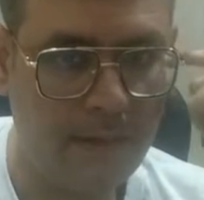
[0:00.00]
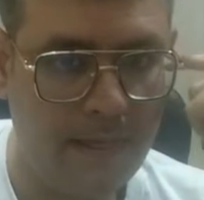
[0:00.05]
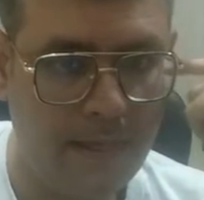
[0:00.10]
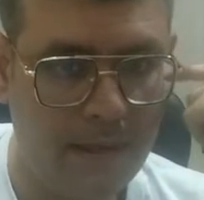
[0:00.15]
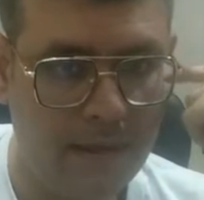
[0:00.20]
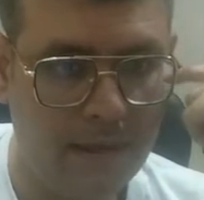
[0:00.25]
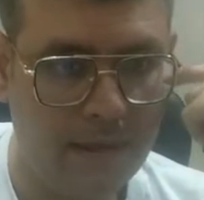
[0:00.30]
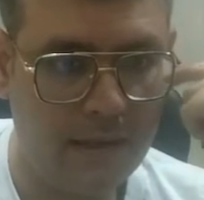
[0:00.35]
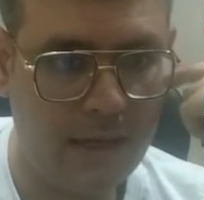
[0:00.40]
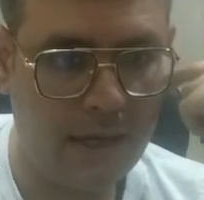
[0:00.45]

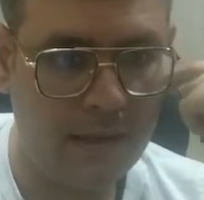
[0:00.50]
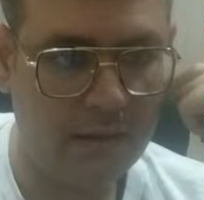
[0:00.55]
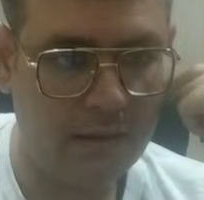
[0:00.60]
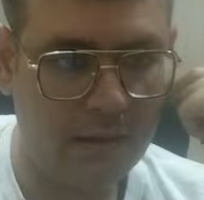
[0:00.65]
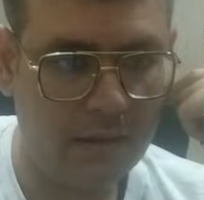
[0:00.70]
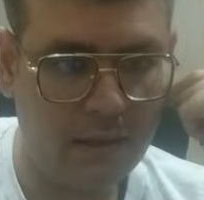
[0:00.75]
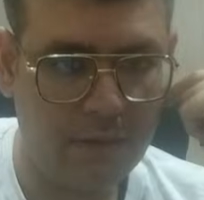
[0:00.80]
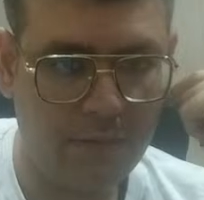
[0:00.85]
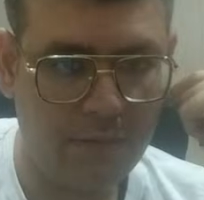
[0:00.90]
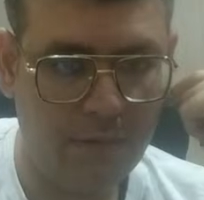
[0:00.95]
Yes,
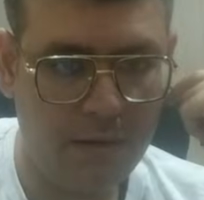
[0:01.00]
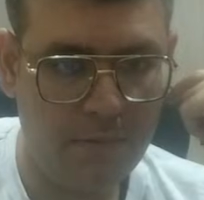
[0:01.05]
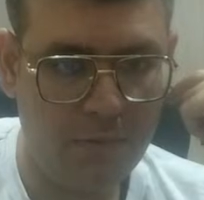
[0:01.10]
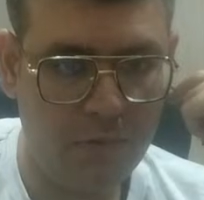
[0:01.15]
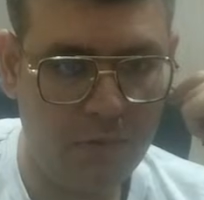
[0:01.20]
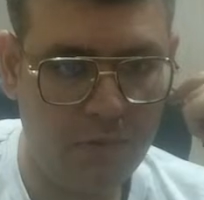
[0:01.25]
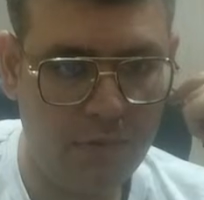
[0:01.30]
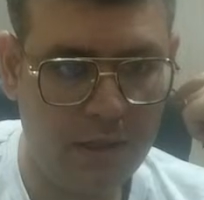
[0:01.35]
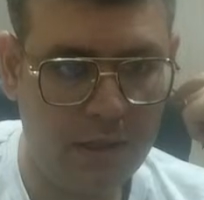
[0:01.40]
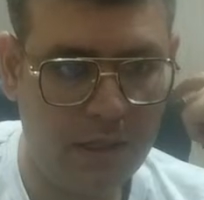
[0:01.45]
if I
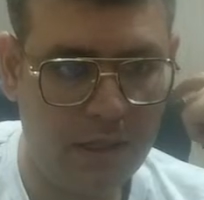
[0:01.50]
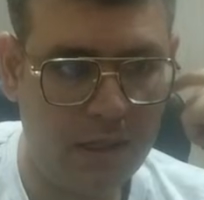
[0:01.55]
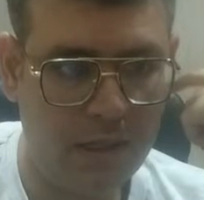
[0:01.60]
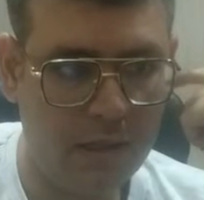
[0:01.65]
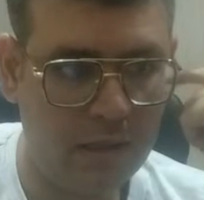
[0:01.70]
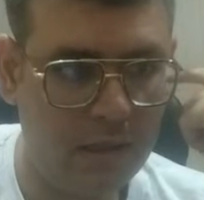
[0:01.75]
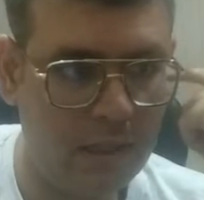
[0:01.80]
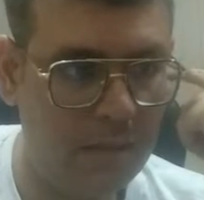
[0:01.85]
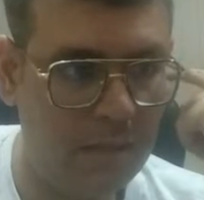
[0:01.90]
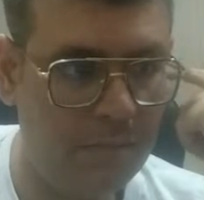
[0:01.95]
move it here,
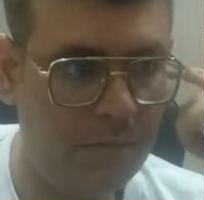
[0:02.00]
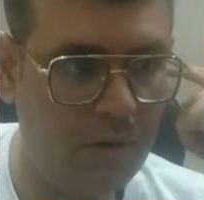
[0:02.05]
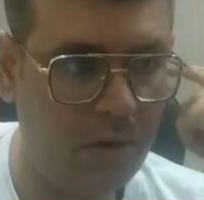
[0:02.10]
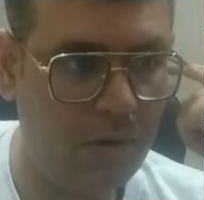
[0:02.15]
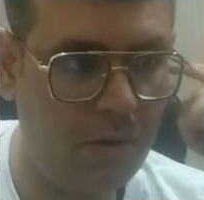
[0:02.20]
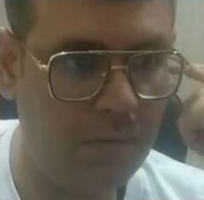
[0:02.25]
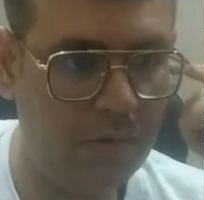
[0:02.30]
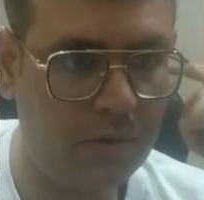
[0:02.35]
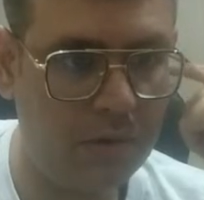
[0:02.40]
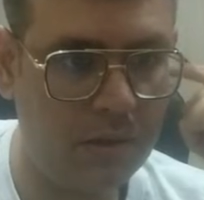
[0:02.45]
keep the
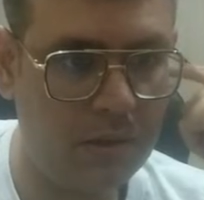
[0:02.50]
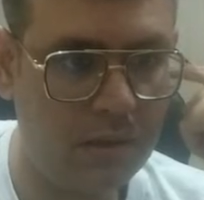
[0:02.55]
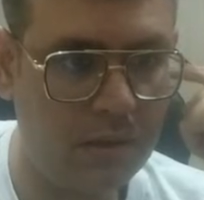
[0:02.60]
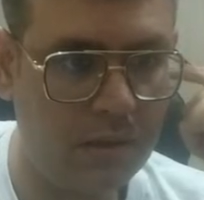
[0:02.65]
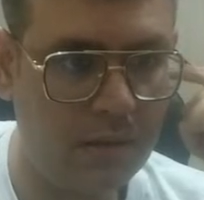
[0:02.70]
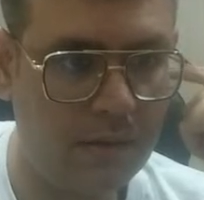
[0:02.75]
opposition.